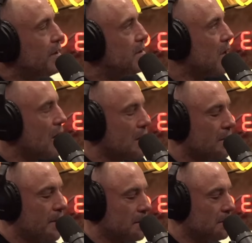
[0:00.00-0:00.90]
talk
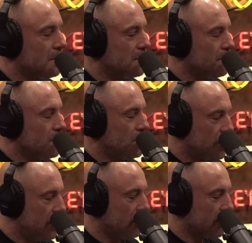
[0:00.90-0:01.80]
about this
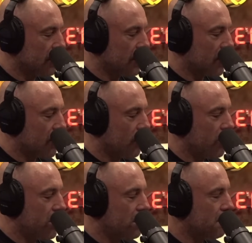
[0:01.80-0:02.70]
machinery, like
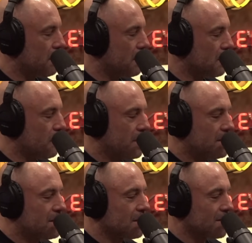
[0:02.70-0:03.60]

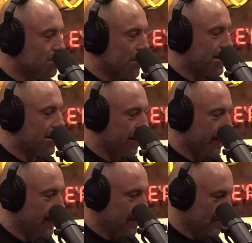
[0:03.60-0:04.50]
what's the
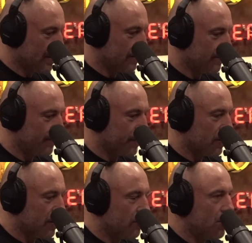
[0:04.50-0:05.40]
speculation? I
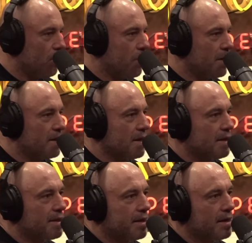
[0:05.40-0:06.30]
mean, what do they
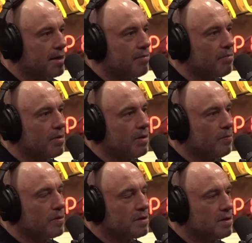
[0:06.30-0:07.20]
think
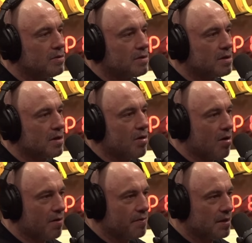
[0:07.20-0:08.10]
was used to
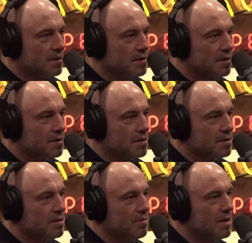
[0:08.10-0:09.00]
carve these things? Is
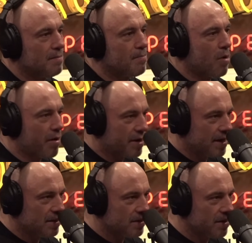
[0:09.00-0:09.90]
there any
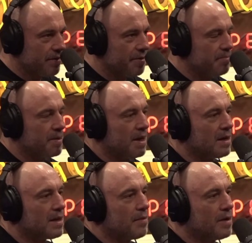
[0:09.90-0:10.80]
markings on them
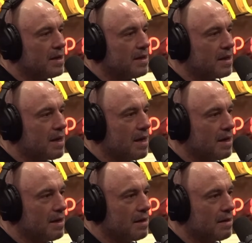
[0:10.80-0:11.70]
that would indicate?